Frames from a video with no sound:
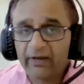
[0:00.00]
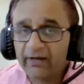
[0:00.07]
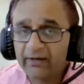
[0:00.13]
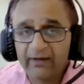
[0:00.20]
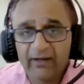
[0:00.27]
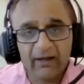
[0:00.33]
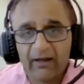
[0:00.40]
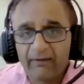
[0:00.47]

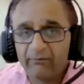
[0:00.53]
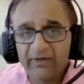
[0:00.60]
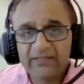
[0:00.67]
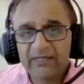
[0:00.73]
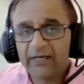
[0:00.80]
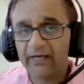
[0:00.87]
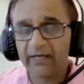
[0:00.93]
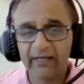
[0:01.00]
And I'm
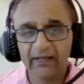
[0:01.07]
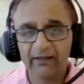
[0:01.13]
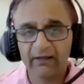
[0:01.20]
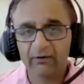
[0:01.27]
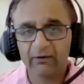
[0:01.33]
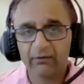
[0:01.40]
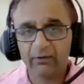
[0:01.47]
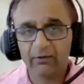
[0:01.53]
basically
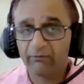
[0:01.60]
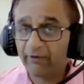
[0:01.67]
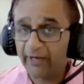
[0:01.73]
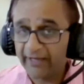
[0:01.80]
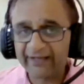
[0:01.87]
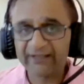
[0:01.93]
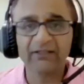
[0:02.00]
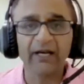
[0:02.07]

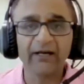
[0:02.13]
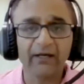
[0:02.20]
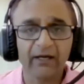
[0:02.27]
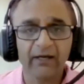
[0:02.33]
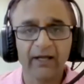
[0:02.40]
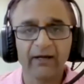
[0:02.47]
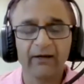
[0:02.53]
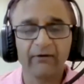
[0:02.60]
very
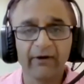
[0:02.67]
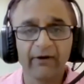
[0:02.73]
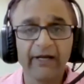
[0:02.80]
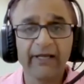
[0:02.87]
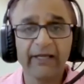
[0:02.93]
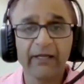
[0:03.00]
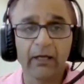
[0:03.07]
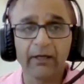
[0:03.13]
excited and
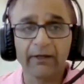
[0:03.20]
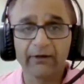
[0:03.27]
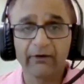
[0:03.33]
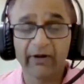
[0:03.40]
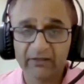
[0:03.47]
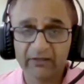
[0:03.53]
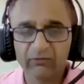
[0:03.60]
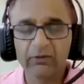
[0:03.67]
really
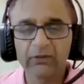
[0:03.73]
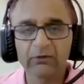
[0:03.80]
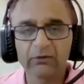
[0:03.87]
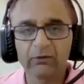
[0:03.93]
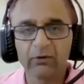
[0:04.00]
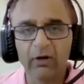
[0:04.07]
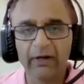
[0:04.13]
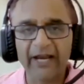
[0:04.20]
grateful
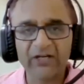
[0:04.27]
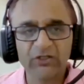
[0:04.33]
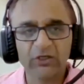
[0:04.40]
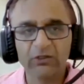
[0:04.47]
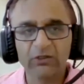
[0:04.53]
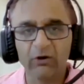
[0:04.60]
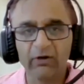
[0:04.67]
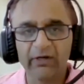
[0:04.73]
to
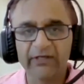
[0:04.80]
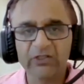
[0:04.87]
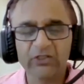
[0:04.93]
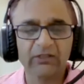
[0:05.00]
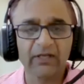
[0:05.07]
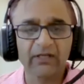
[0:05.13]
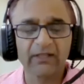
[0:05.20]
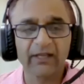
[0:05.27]
Ashton
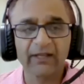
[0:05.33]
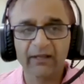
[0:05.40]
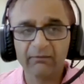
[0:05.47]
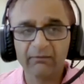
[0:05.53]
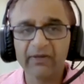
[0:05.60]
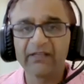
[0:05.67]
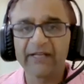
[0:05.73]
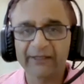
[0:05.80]
College that they
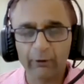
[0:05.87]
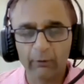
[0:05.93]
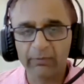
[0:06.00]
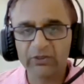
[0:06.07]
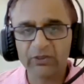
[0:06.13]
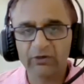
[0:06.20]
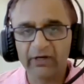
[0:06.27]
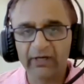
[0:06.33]
gave me that
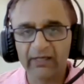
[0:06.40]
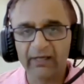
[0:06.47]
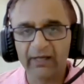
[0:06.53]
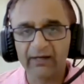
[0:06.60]
opportunity.